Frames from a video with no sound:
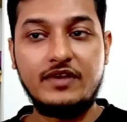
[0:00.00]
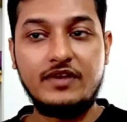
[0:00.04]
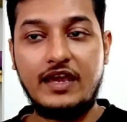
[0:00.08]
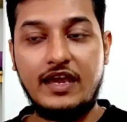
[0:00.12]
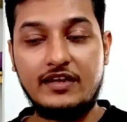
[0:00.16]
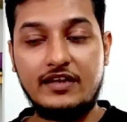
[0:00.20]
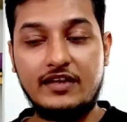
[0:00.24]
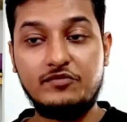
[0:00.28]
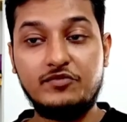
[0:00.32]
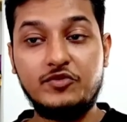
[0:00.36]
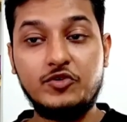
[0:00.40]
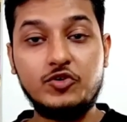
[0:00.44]

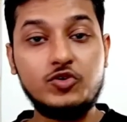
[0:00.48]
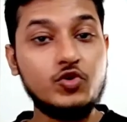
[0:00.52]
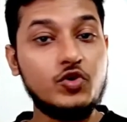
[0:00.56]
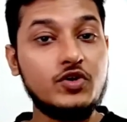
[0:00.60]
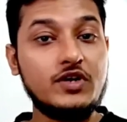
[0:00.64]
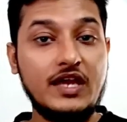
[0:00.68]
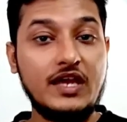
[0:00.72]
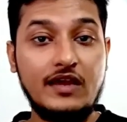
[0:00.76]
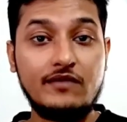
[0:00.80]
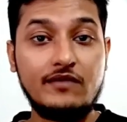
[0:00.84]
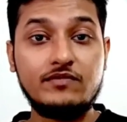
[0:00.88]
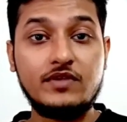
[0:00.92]
and if you don't
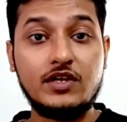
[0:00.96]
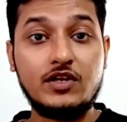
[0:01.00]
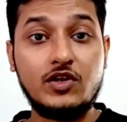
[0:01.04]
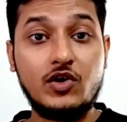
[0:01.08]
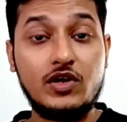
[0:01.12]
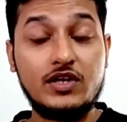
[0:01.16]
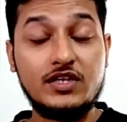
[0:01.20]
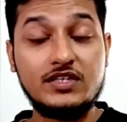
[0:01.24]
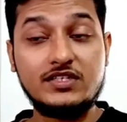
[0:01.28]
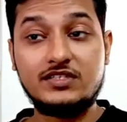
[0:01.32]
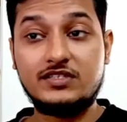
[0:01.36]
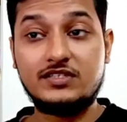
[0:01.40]
have the
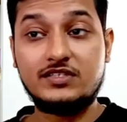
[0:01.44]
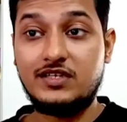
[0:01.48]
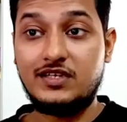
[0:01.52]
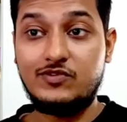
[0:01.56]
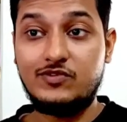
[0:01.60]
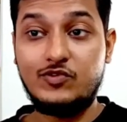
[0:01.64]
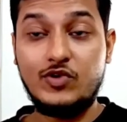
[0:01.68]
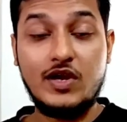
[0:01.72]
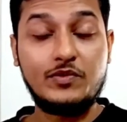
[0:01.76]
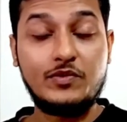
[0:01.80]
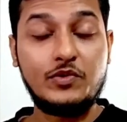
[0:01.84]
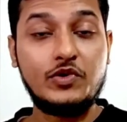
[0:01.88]
knowledge, then you
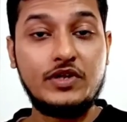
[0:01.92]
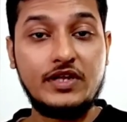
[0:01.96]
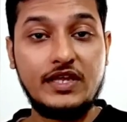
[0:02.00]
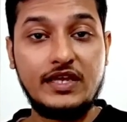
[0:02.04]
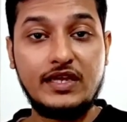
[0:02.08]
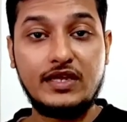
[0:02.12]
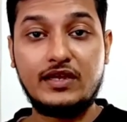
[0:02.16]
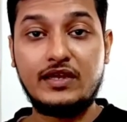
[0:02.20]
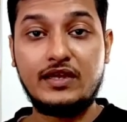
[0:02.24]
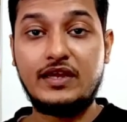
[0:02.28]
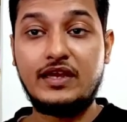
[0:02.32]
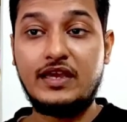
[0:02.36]
have to
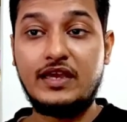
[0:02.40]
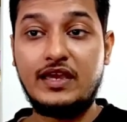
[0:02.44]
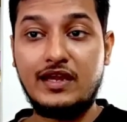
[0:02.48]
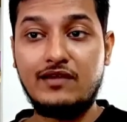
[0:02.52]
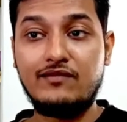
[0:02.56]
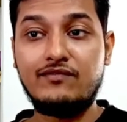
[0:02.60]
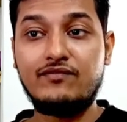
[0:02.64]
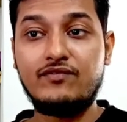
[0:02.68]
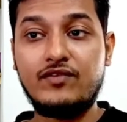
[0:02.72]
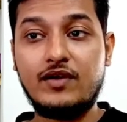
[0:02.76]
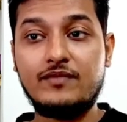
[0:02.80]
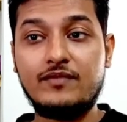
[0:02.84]
take help
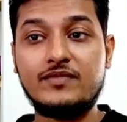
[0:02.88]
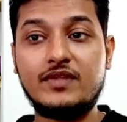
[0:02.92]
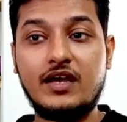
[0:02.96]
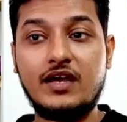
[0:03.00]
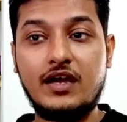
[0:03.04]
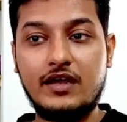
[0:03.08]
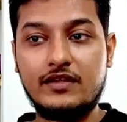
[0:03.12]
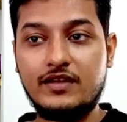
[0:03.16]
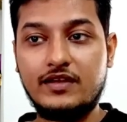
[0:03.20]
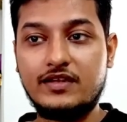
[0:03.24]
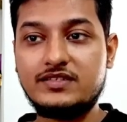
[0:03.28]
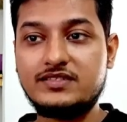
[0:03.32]
from the
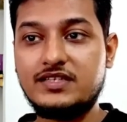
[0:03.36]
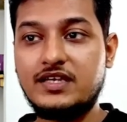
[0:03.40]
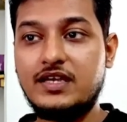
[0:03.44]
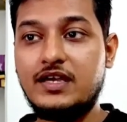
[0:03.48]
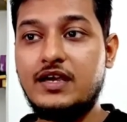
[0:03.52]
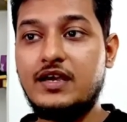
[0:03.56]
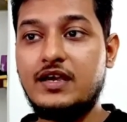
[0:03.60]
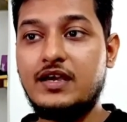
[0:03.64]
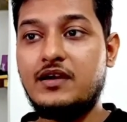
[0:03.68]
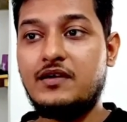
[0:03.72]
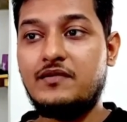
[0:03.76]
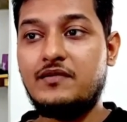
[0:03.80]
others.
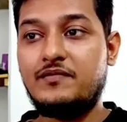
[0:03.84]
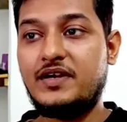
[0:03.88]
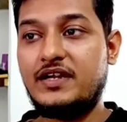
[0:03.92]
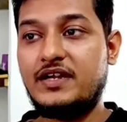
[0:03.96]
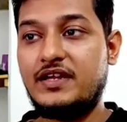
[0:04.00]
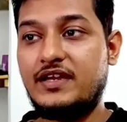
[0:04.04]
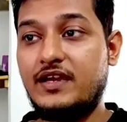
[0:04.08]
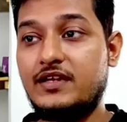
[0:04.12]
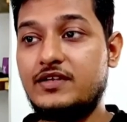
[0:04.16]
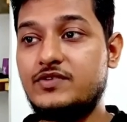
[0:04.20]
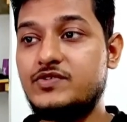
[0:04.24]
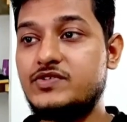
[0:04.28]
But
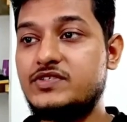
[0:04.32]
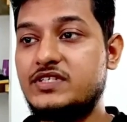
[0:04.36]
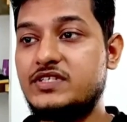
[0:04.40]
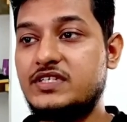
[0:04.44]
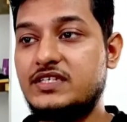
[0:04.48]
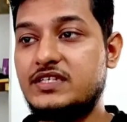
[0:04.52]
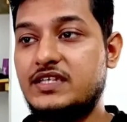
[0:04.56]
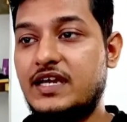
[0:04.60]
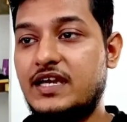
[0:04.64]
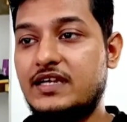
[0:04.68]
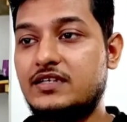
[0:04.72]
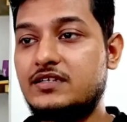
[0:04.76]
here you see
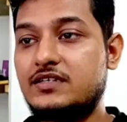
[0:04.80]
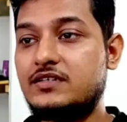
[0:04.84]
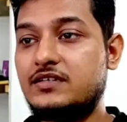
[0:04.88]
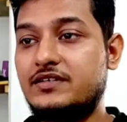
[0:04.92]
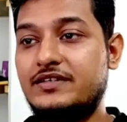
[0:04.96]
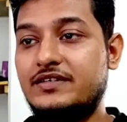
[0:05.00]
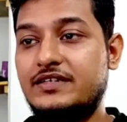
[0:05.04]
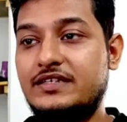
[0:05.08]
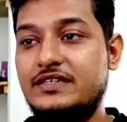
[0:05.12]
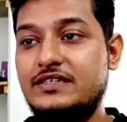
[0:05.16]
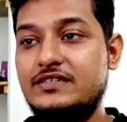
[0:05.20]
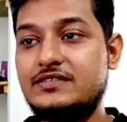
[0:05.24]
that
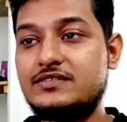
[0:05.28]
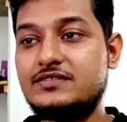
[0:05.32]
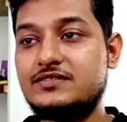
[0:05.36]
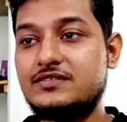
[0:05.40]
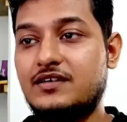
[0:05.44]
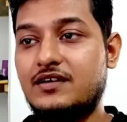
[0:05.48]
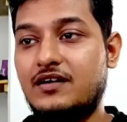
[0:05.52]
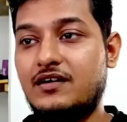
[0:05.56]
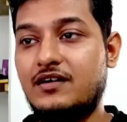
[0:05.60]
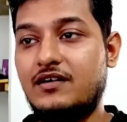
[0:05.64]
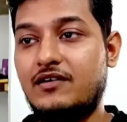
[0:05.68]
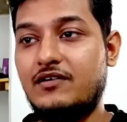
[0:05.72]
it is
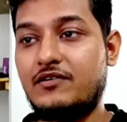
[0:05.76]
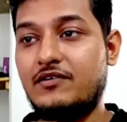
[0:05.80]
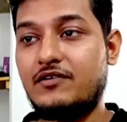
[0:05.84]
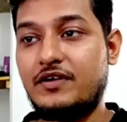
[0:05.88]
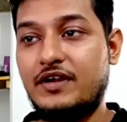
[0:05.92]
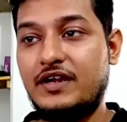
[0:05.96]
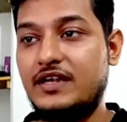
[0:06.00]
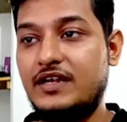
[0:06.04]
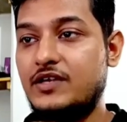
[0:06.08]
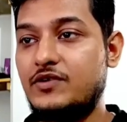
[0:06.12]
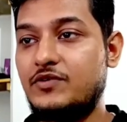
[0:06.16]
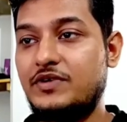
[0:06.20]

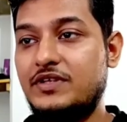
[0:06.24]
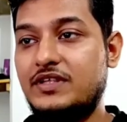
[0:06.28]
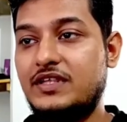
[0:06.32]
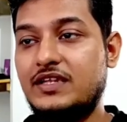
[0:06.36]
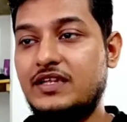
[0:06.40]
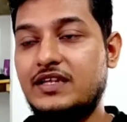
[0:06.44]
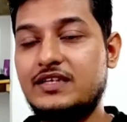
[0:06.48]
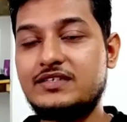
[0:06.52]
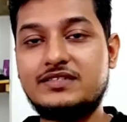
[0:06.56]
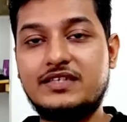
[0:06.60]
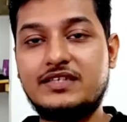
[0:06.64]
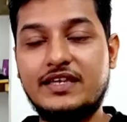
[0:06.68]
ready within
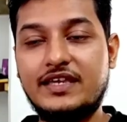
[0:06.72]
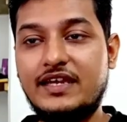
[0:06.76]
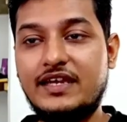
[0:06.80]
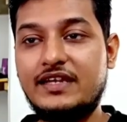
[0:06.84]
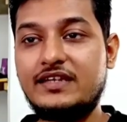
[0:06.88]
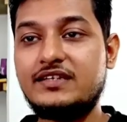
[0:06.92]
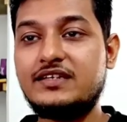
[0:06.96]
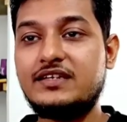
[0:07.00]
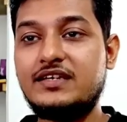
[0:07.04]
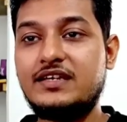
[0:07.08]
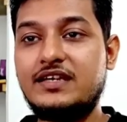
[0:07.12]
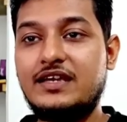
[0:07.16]
a
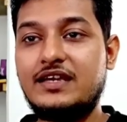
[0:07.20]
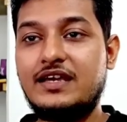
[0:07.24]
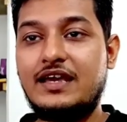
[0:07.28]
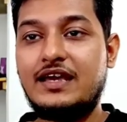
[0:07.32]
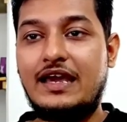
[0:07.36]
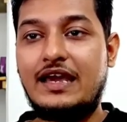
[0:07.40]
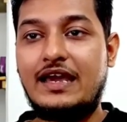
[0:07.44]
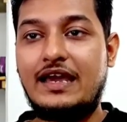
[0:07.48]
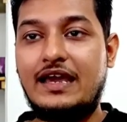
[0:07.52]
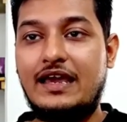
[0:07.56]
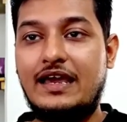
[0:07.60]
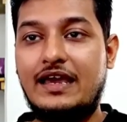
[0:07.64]
second,
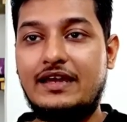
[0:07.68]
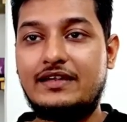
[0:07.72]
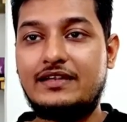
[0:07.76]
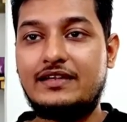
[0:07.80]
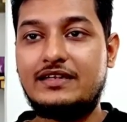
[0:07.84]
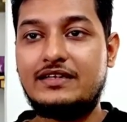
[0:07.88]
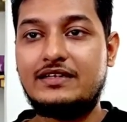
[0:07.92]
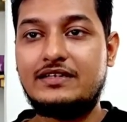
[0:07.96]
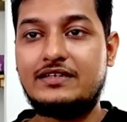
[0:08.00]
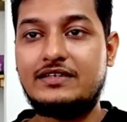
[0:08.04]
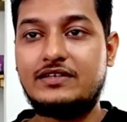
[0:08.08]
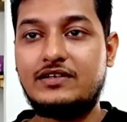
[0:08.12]

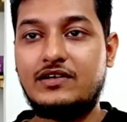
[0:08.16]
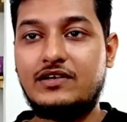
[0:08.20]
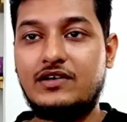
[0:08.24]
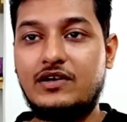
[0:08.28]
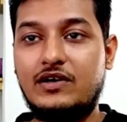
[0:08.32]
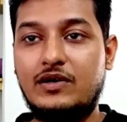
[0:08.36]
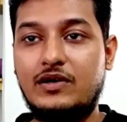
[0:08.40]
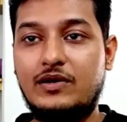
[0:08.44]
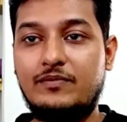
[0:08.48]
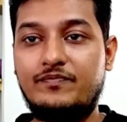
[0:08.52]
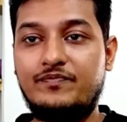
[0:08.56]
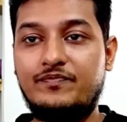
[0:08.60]
and
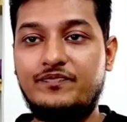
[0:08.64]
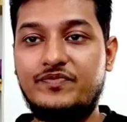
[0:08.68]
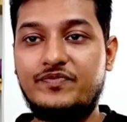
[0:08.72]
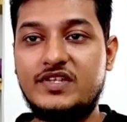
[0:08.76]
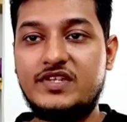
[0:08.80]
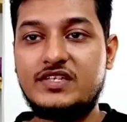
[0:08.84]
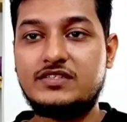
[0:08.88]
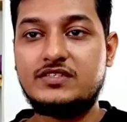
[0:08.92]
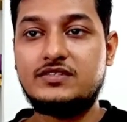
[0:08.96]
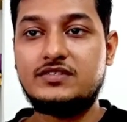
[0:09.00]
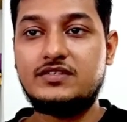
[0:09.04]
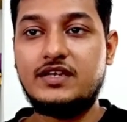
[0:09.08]
there
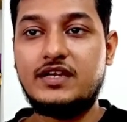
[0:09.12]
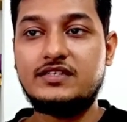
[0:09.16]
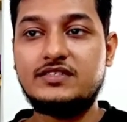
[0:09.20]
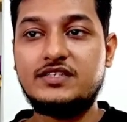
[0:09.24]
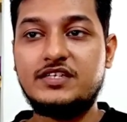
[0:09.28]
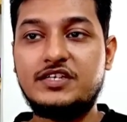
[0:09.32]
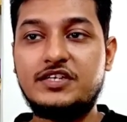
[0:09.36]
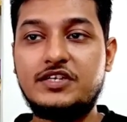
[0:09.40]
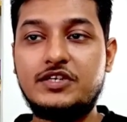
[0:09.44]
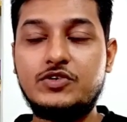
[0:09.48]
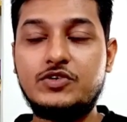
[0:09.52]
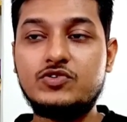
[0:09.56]
is a
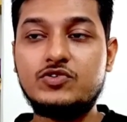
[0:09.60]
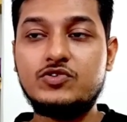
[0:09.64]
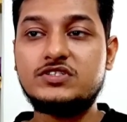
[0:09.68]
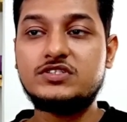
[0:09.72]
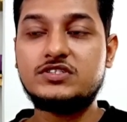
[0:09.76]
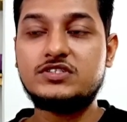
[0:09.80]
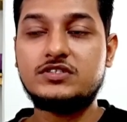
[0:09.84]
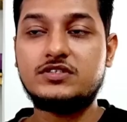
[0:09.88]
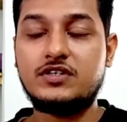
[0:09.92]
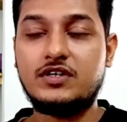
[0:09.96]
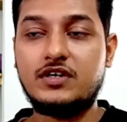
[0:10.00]
huge